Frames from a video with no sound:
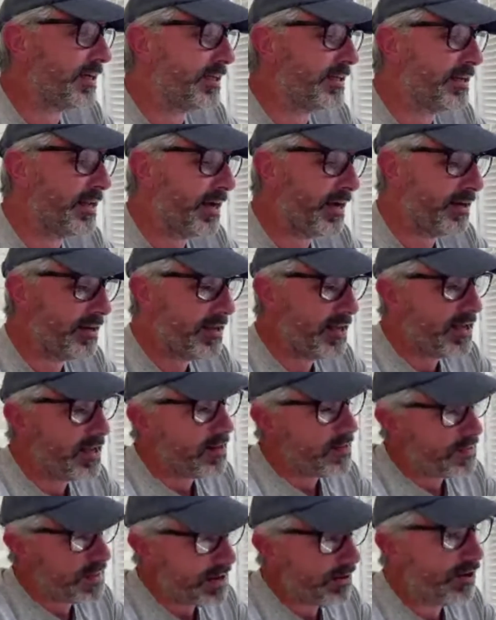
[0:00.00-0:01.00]
And
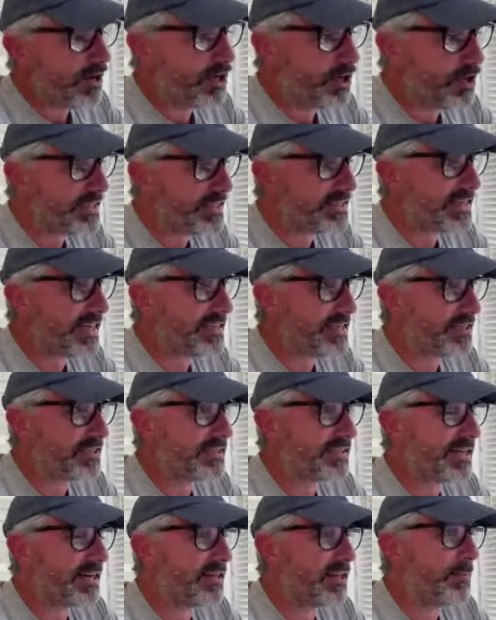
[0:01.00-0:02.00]
there are estate
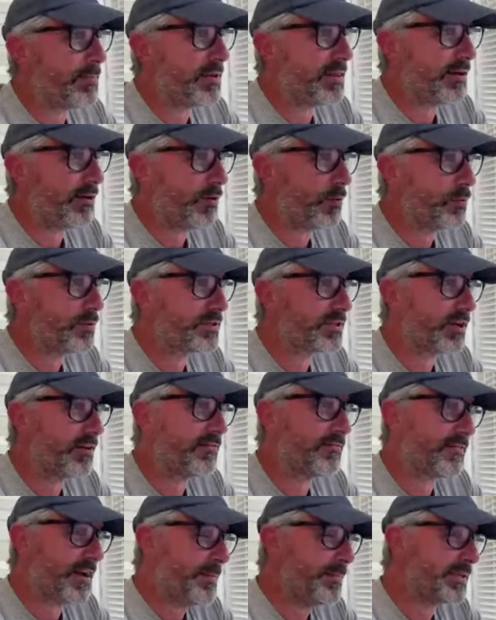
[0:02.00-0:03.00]
agents out there, but there are also
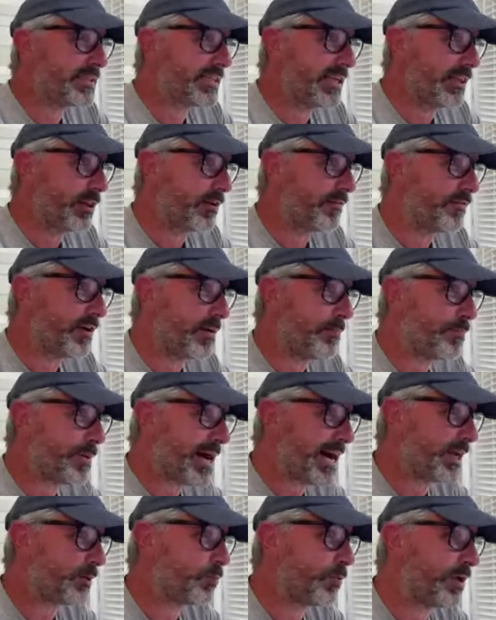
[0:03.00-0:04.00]
famously a lot of very
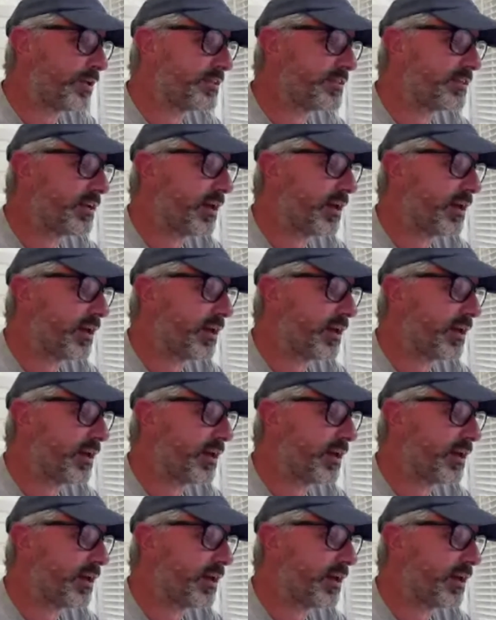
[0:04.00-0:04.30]
bad ones.